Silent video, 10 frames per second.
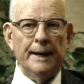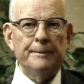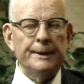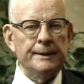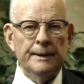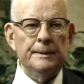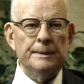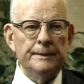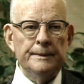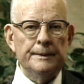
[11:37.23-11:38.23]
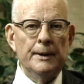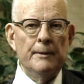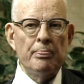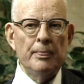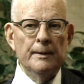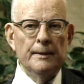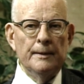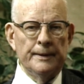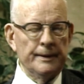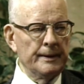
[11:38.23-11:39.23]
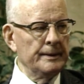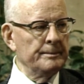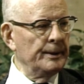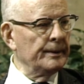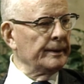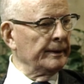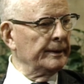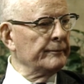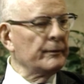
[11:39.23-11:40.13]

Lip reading: applications that are important.